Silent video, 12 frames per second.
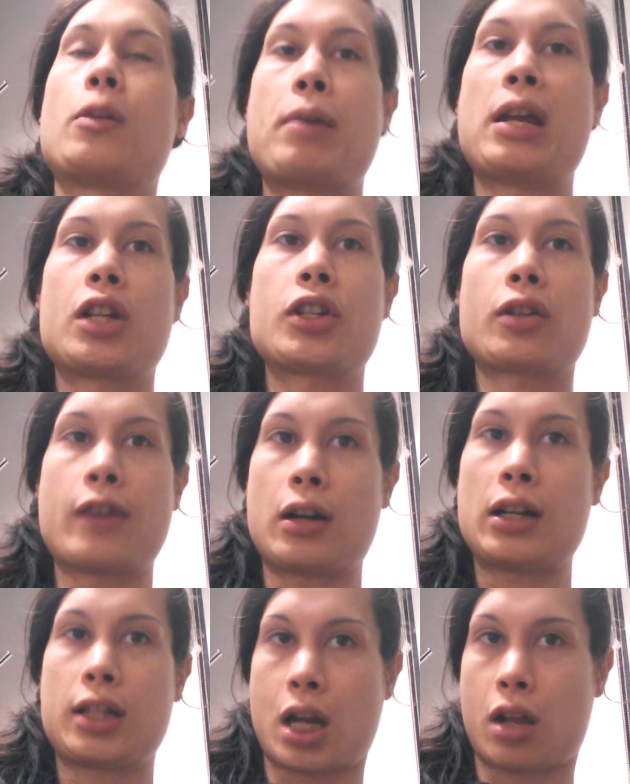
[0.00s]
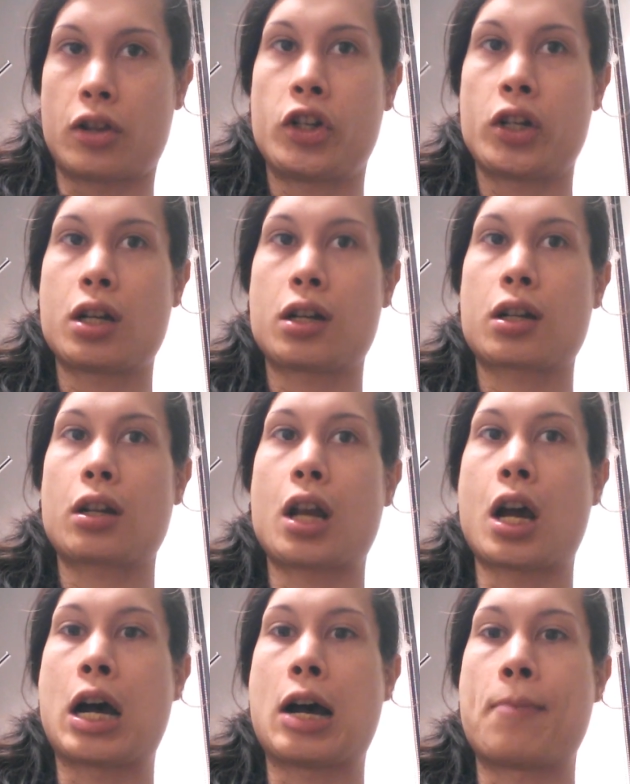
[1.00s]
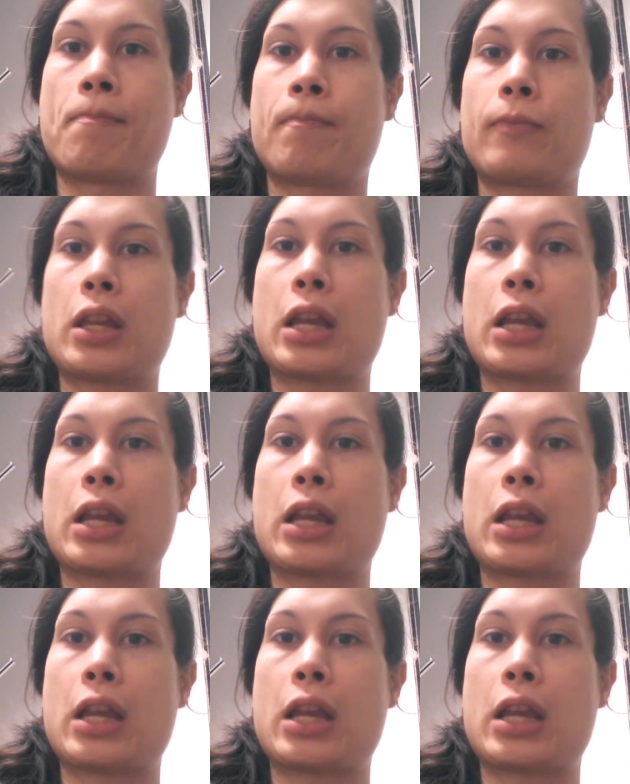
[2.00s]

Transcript: pigs are very intelligent, and